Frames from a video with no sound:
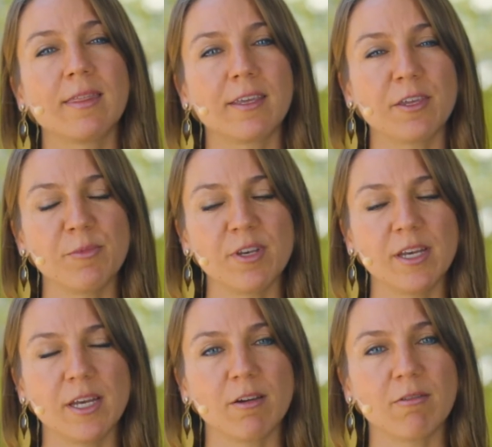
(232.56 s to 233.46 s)
the
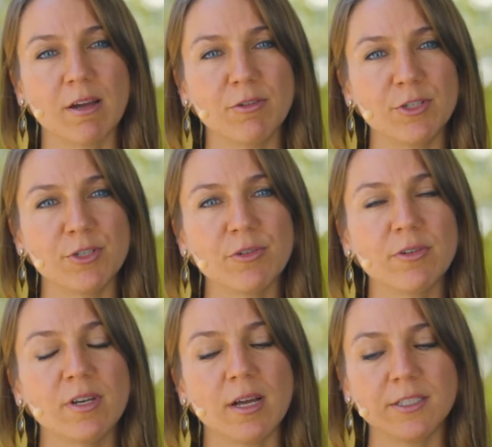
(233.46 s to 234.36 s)
community around you,
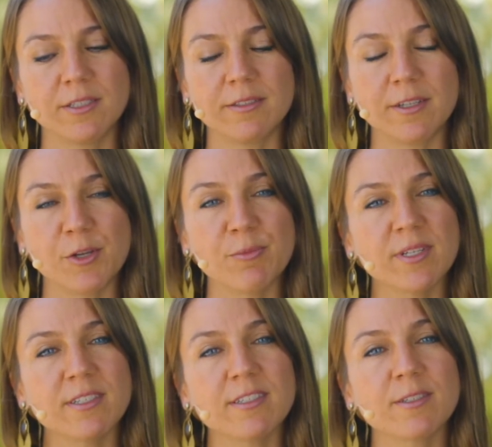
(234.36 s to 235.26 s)
not just
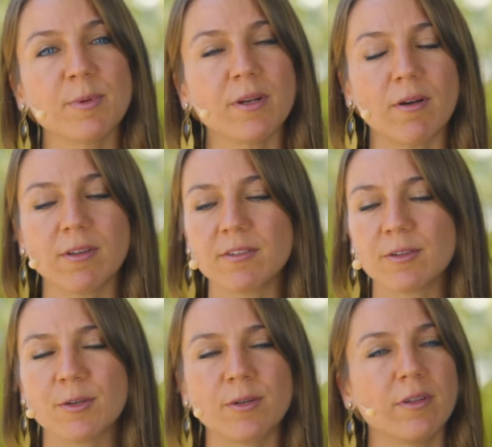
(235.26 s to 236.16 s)
humans, but
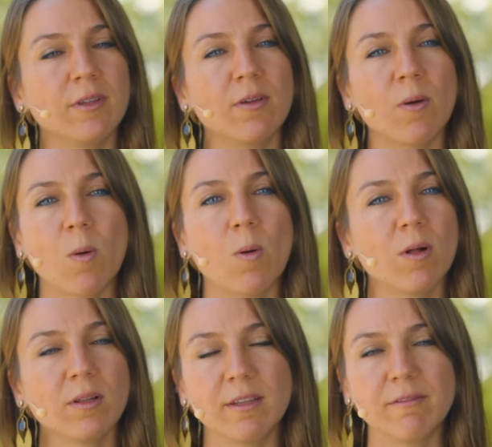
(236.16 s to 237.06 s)
also
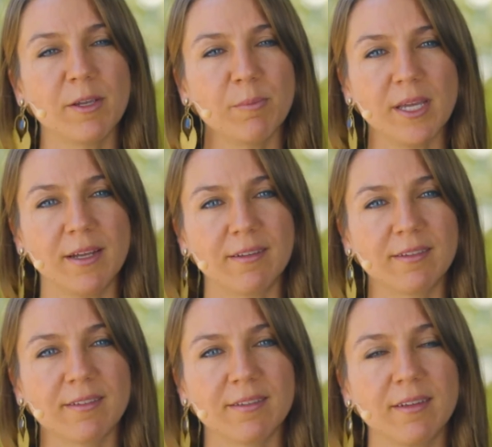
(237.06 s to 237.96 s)
all living
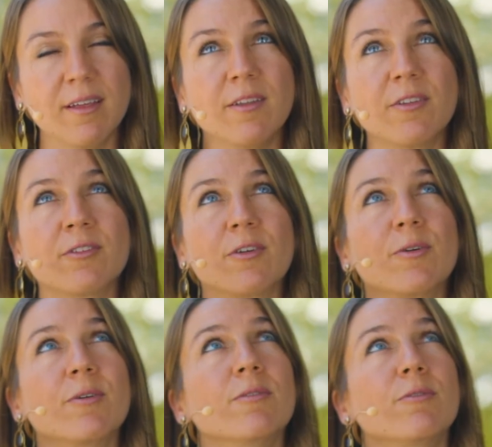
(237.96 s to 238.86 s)
beings.
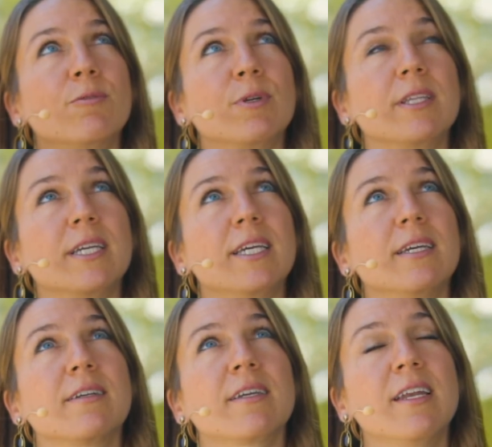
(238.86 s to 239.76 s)
So,
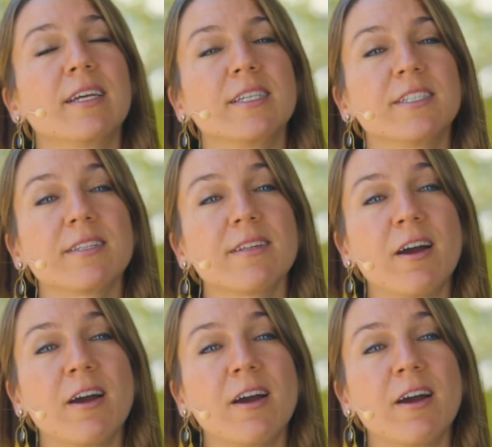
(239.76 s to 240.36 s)
really connecting to the